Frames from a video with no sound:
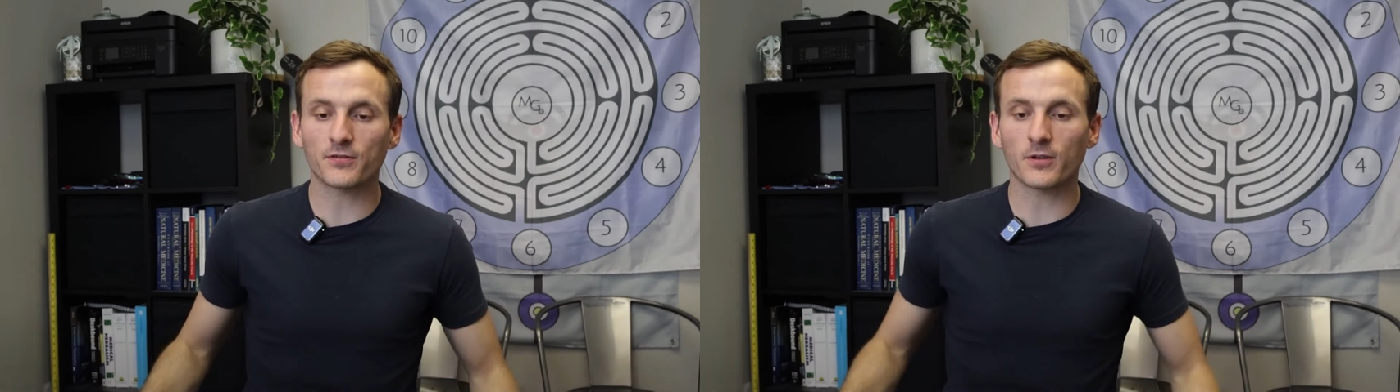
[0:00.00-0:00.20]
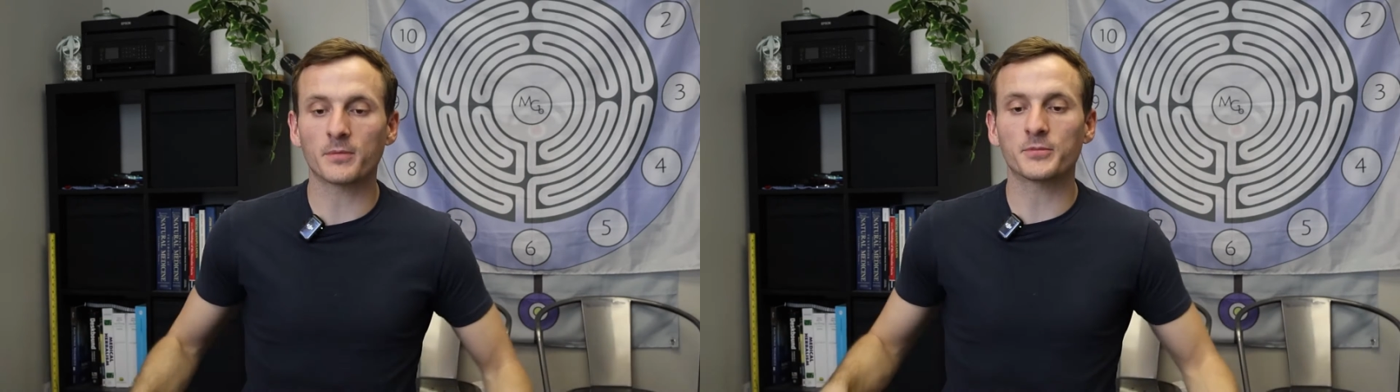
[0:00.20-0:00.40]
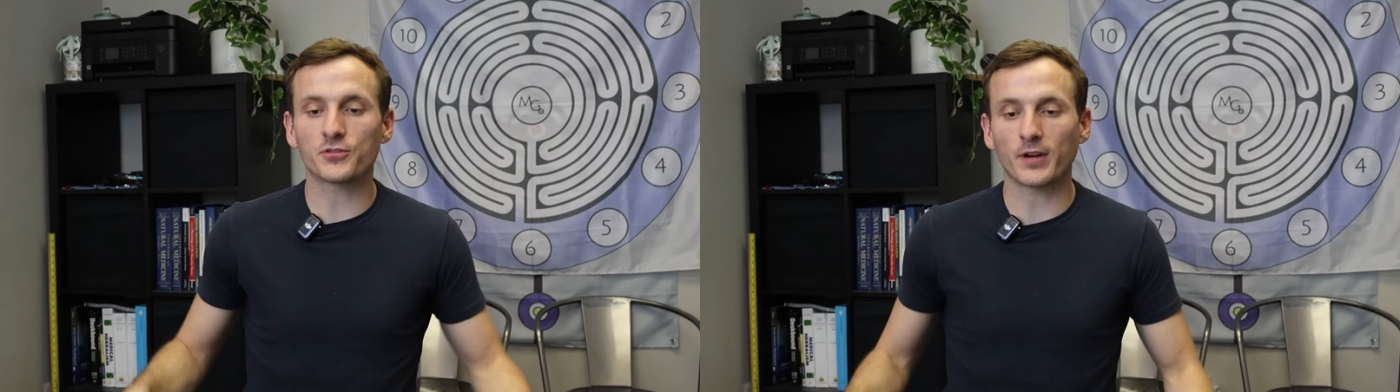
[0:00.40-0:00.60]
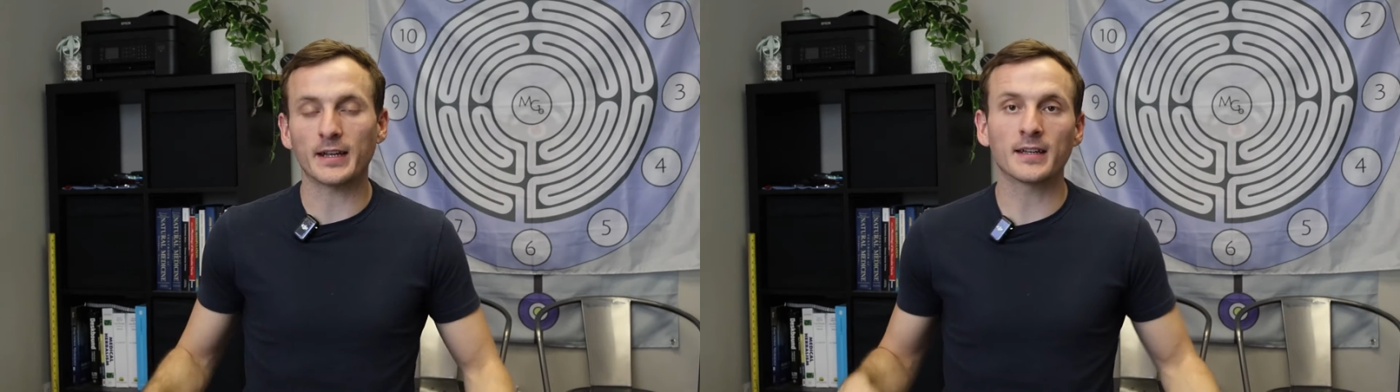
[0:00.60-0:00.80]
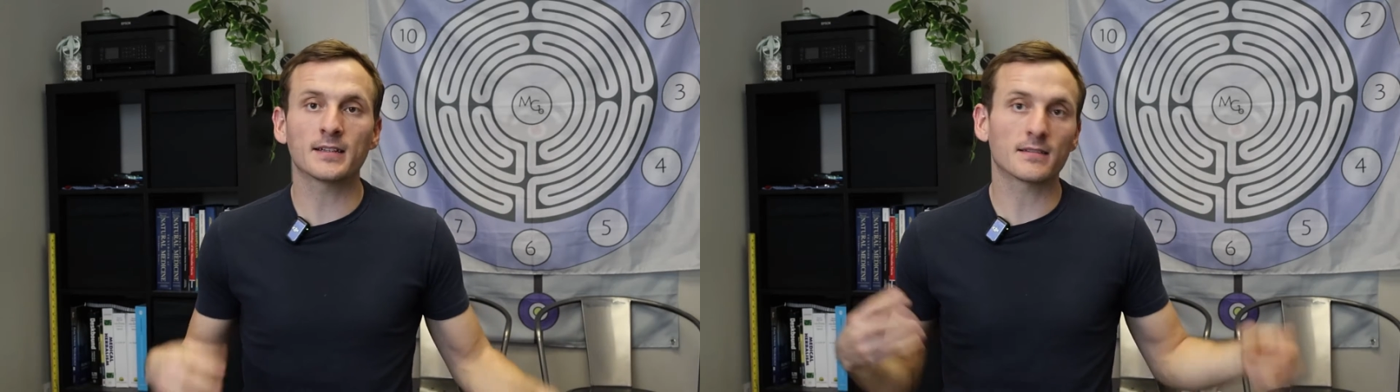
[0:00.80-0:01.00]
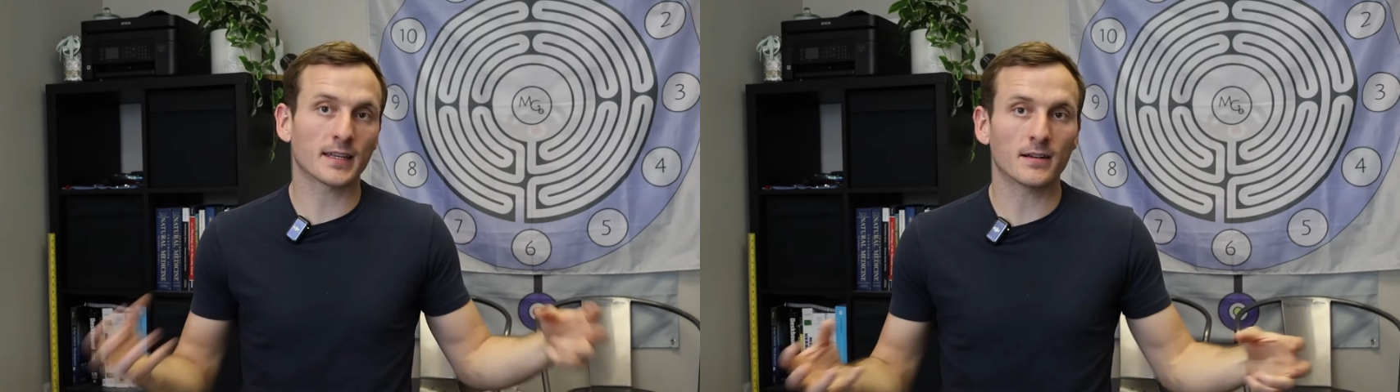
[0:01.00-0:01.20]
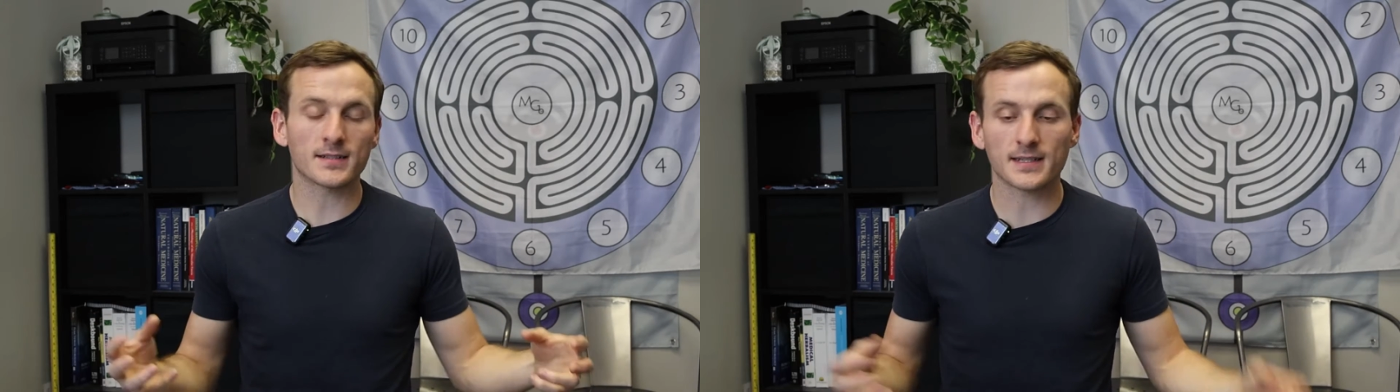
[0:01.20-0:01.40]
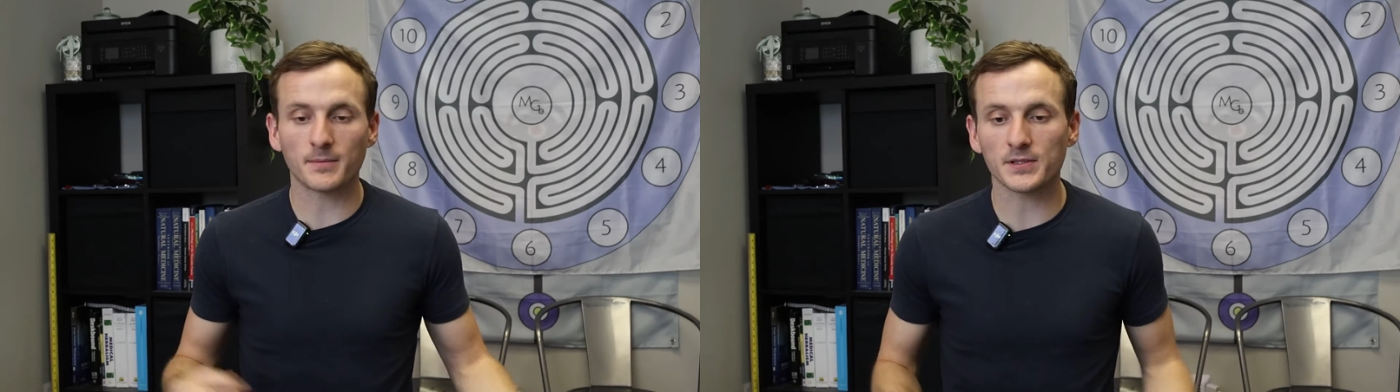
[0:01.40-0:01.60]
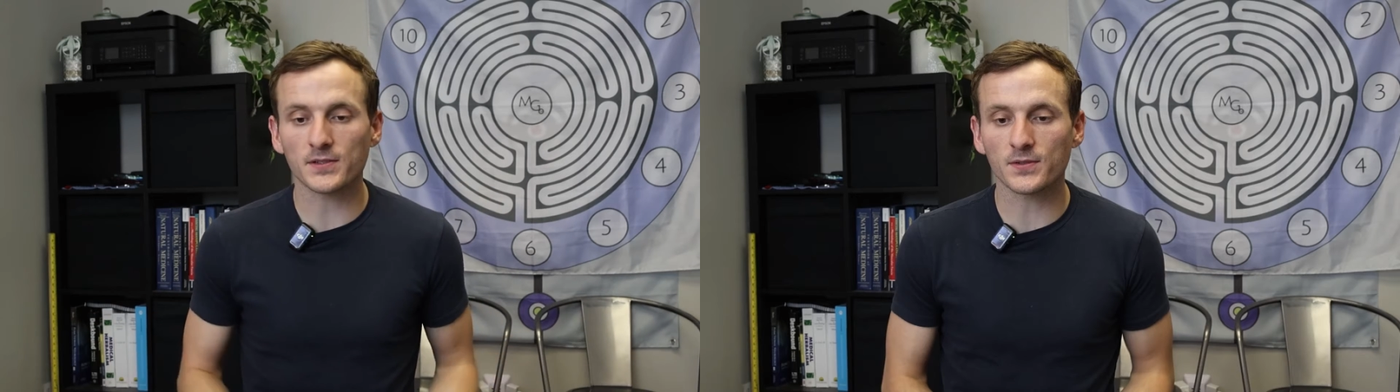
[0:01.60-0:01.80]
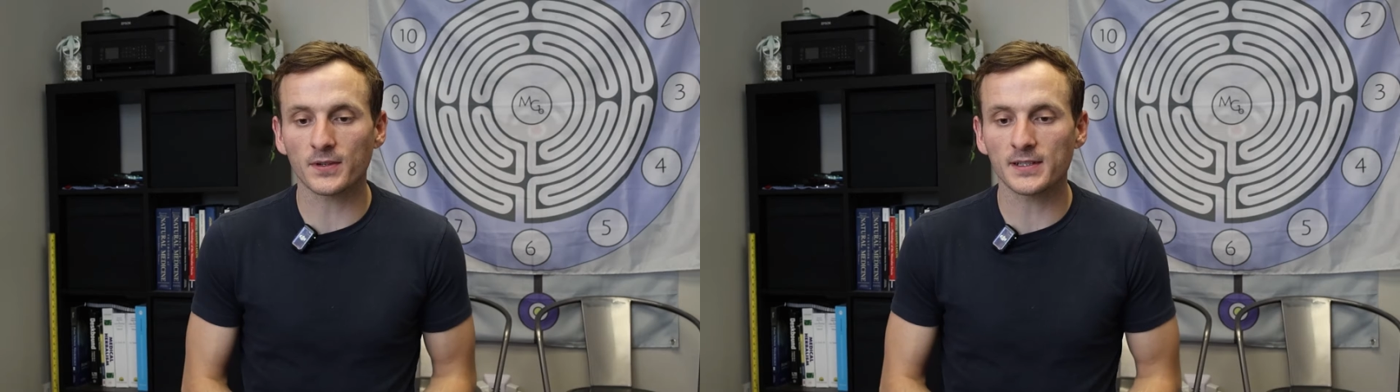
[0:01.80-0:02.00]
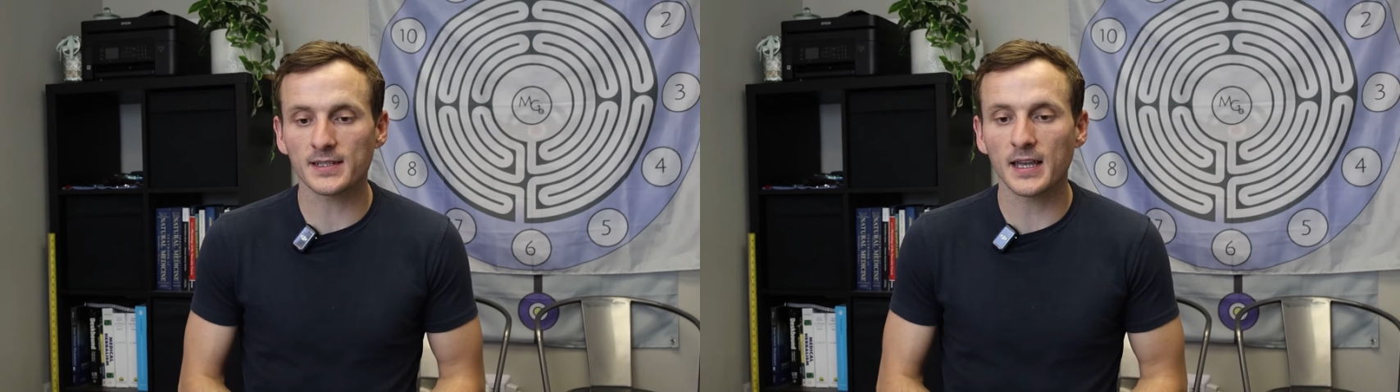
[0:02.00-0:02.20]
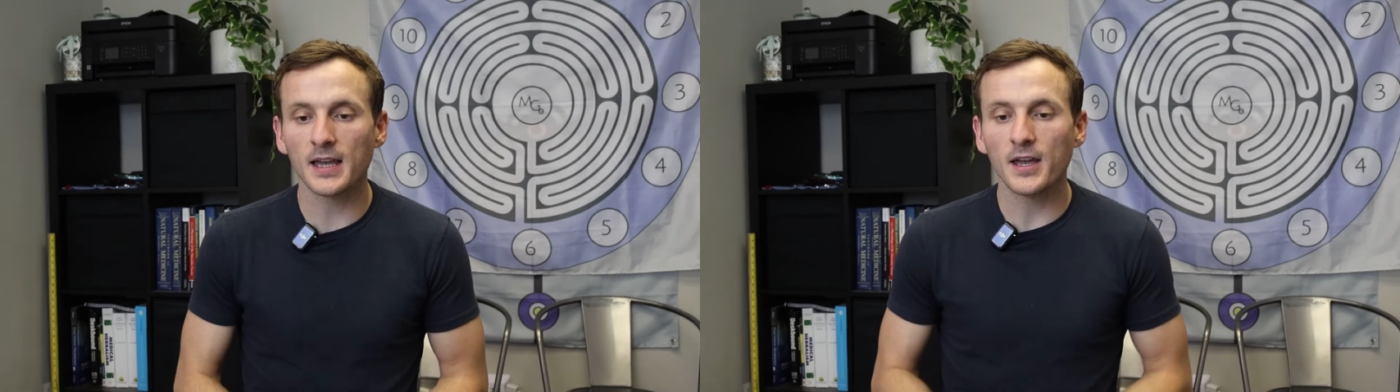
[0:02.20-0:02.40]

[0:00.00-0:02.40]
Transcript: from training, delayed onset muscle soreness,